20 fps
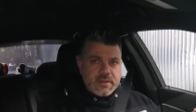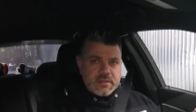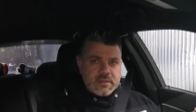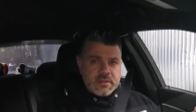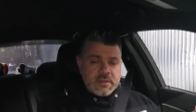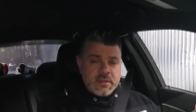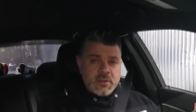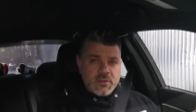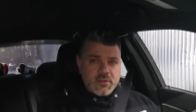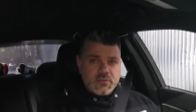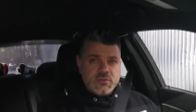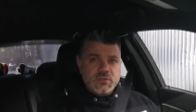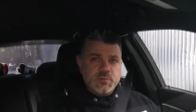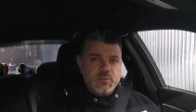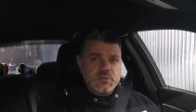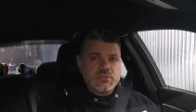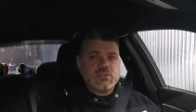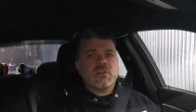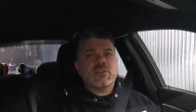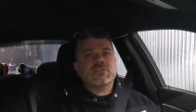they're
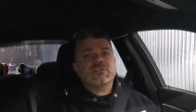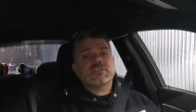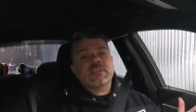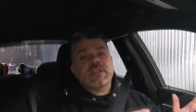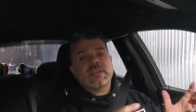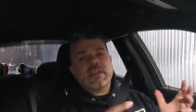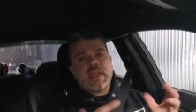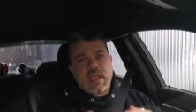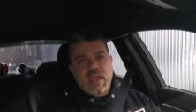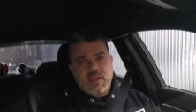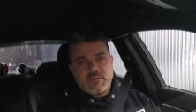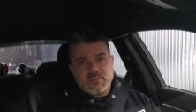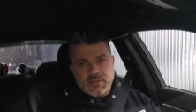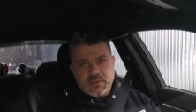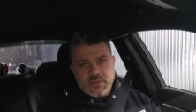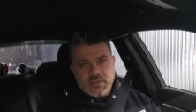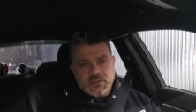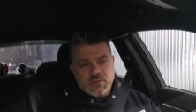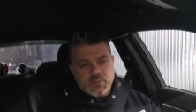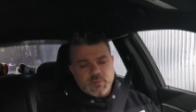supercharged and then after
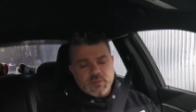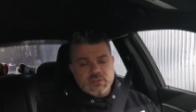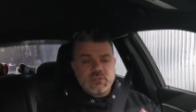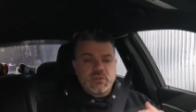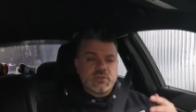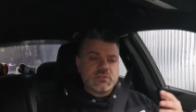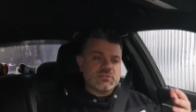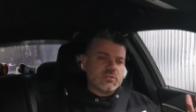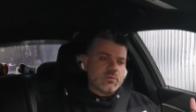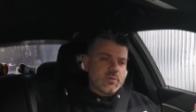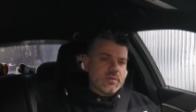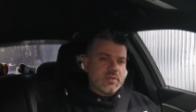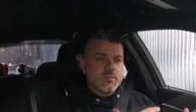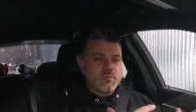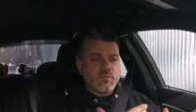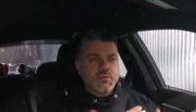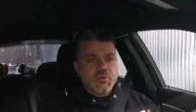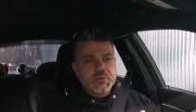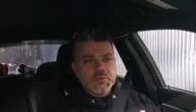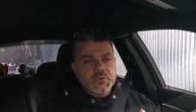they're supercharged so we
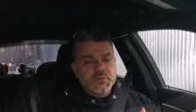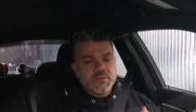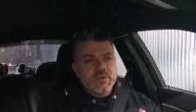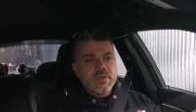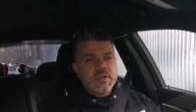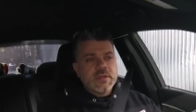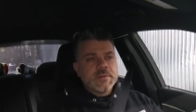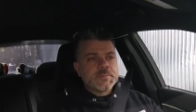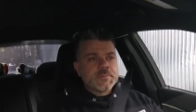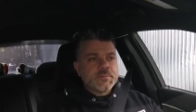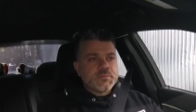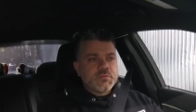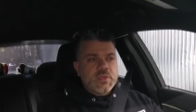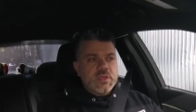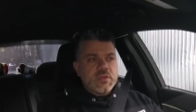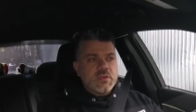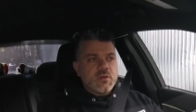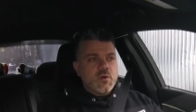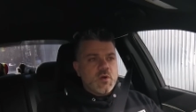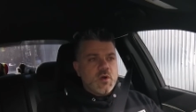can prove,
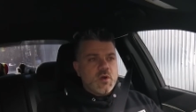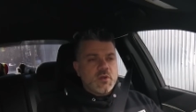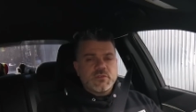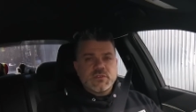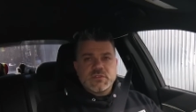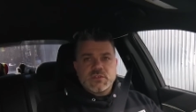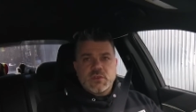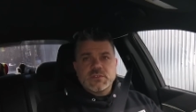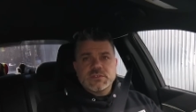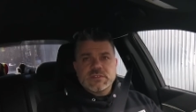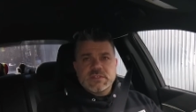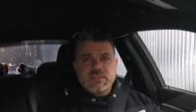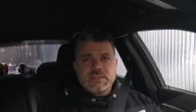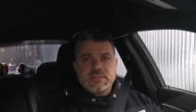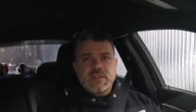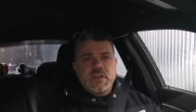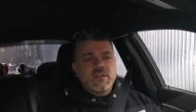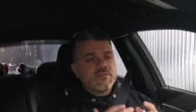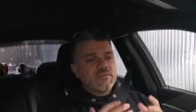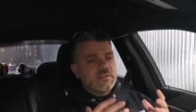our results and
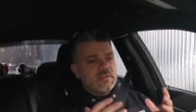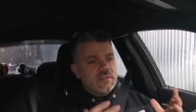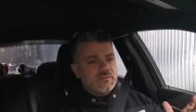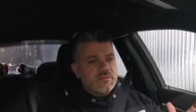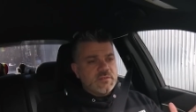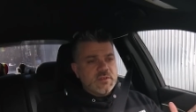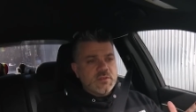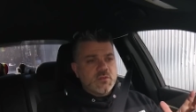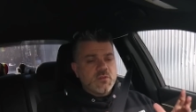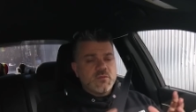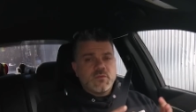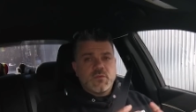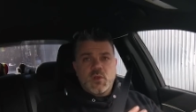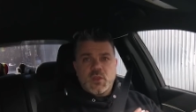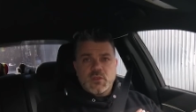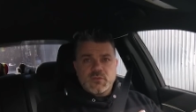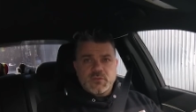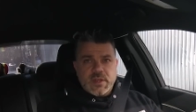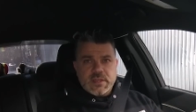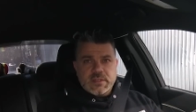stuff. And this vehicle
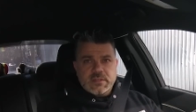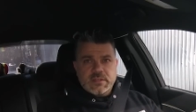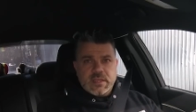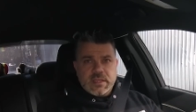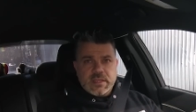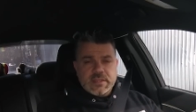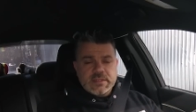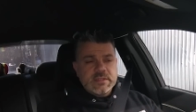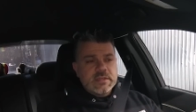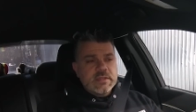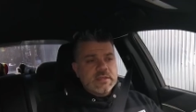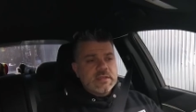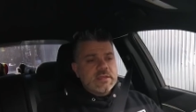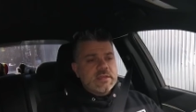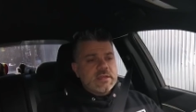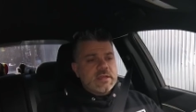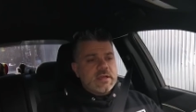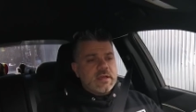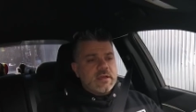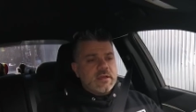falls right in line.
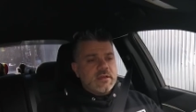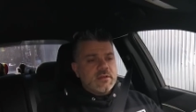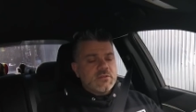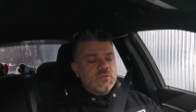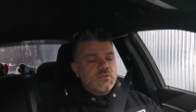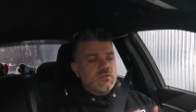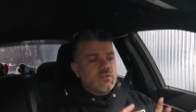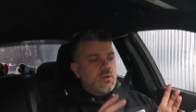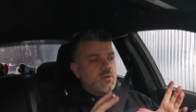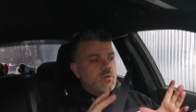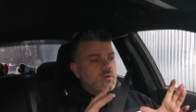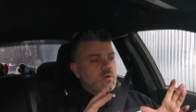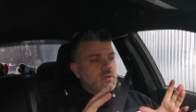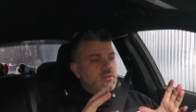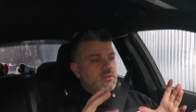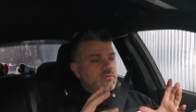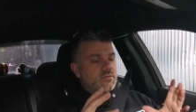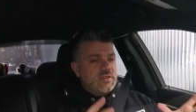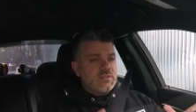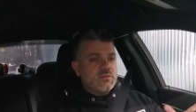So
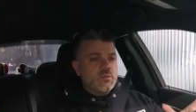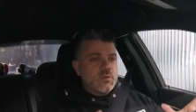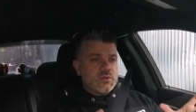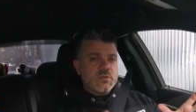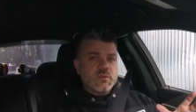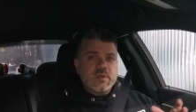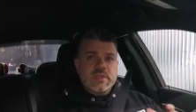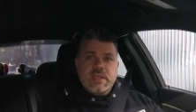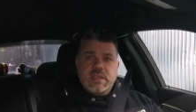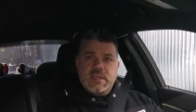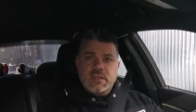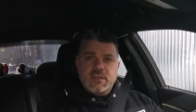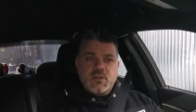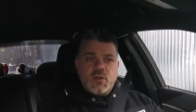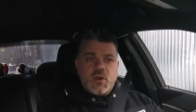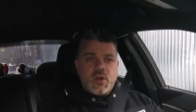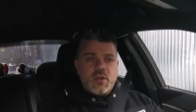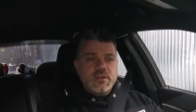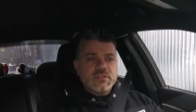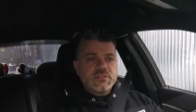the reason we're doing it in
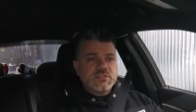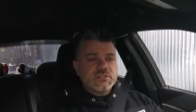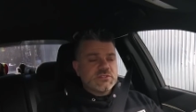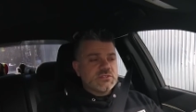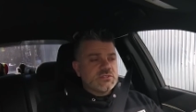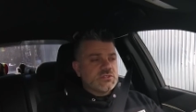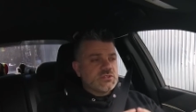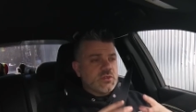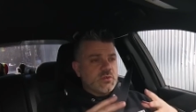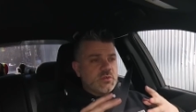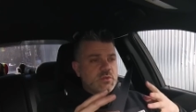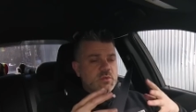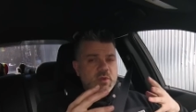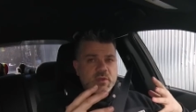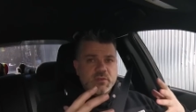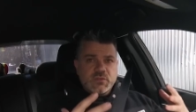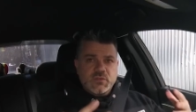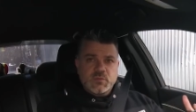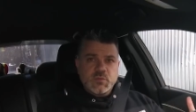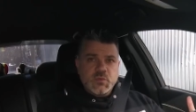car is just to show you
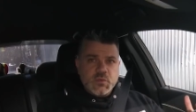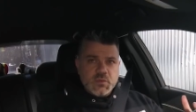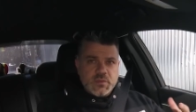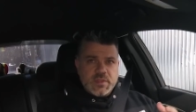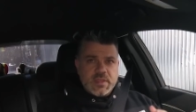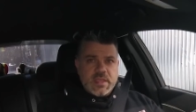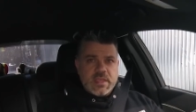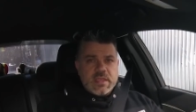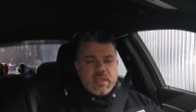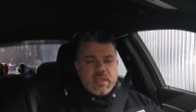how smooth the